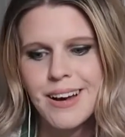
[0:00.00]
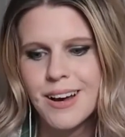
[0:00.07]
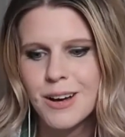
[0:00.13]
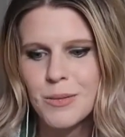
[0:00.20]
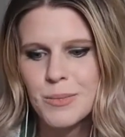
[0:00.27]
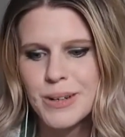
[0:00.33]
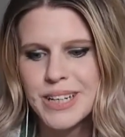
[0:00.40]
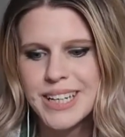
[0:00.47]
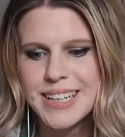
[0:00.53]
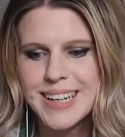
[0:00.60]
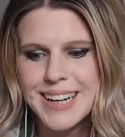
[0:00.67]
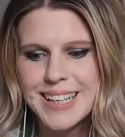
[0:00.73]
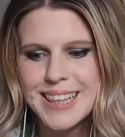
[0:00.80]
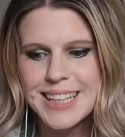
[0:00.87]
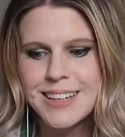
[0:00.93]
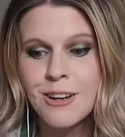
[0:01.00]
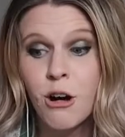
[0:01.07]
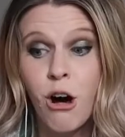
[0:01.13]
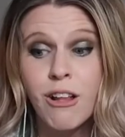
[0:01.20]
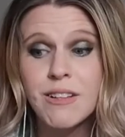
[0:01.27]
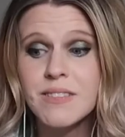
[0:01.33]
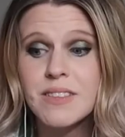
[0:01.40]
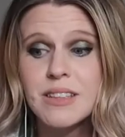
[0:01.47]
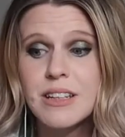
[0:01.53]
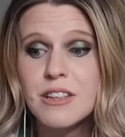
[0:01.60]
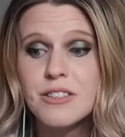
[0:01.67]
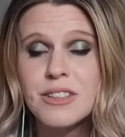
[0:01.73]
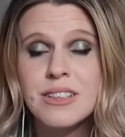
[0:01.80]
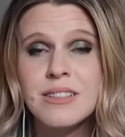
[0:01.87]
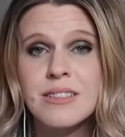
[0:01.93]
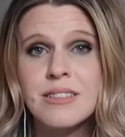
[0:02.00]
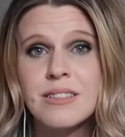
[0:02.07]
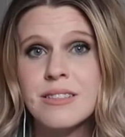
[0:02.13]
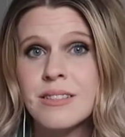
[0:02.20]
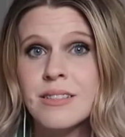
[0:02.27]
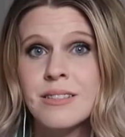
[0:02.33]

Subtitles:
But I think all of Slytherin's